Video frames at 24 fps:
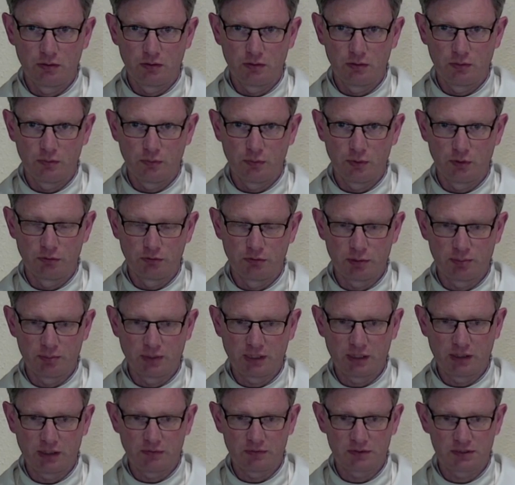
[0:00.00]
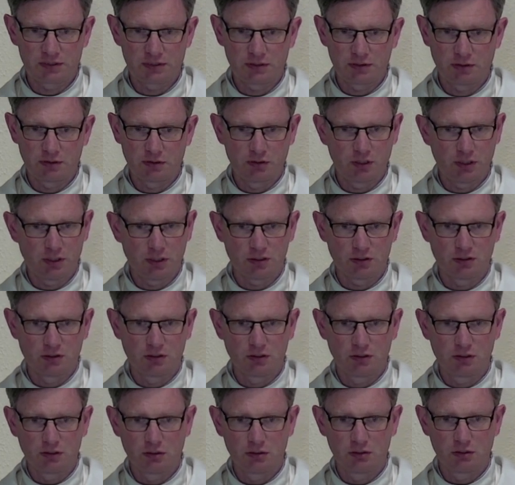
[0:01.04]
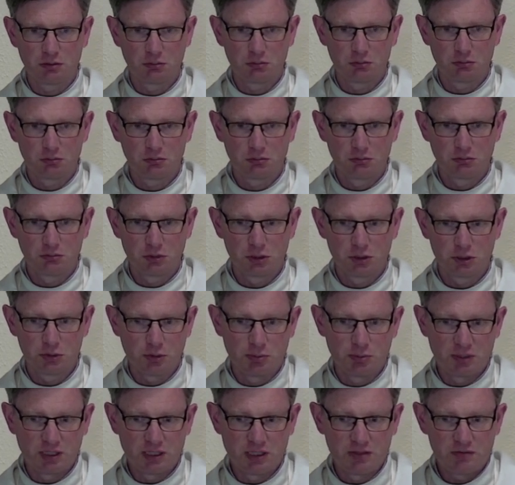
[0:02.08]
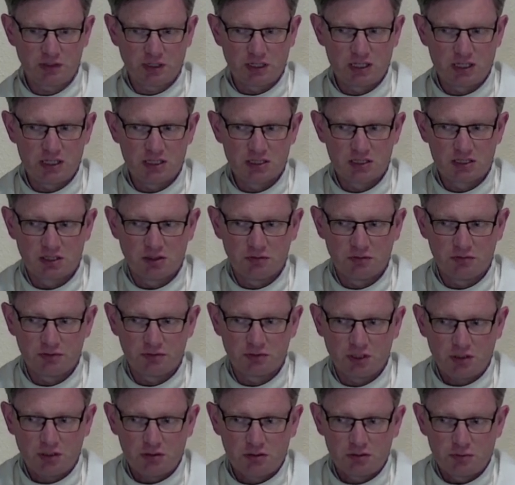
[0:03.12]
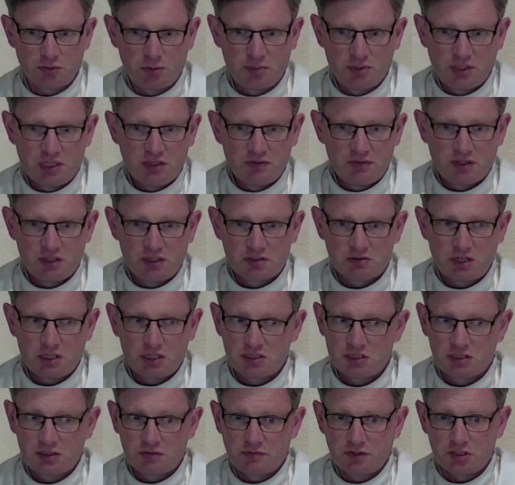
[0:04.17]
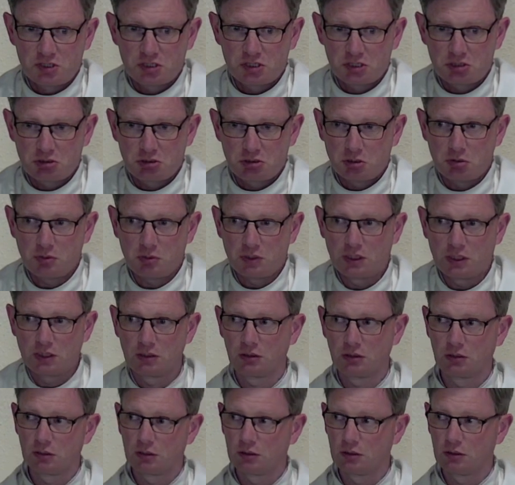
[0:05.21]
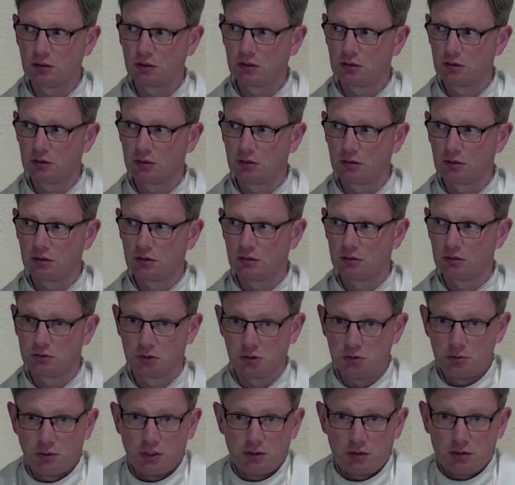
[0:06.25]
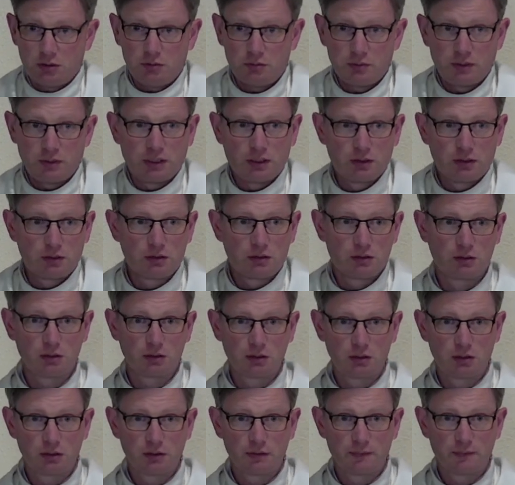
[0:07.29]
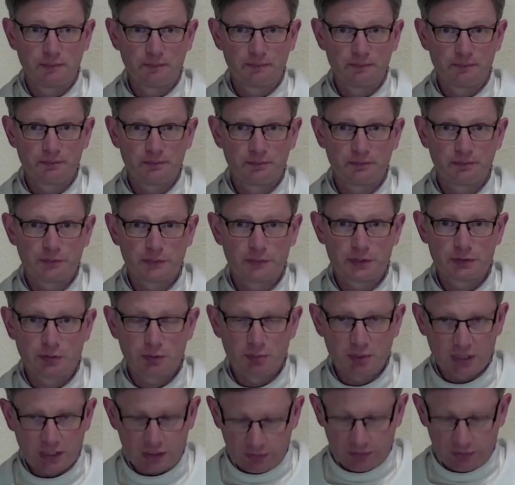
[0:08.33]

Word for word: will reap the harvest or not? Do we believe that he is enough or not? Do we believe that his grace is sufficient, or don't we? Do we or don't we? Do we believe